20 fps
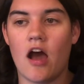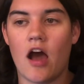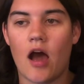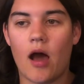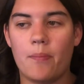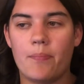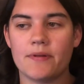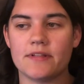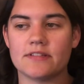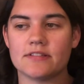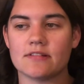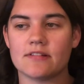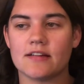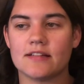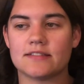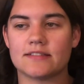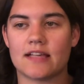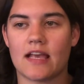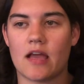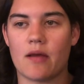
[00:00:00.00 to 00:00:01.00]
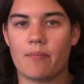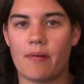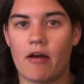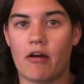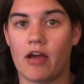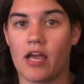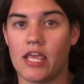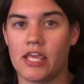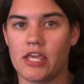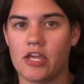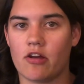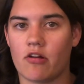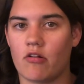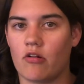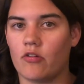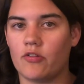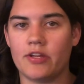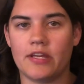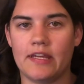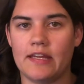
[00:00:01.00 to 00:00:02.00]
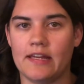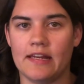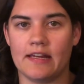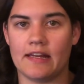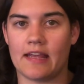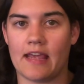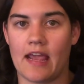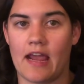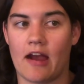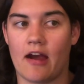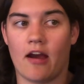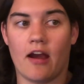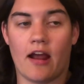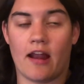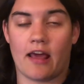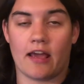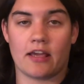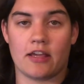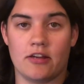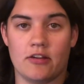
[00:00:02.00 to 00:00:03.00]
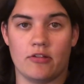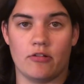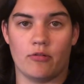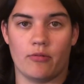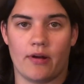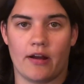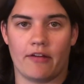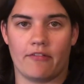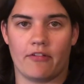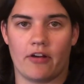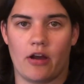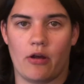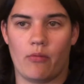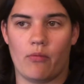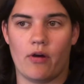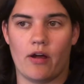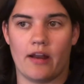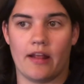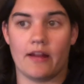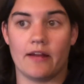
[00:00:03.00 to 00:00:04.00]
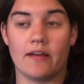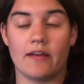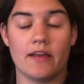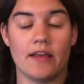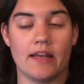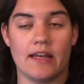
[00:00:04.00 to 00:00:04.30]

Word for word: Up until I'd say about a year old, he didn't care and I could do it whenever I wanted.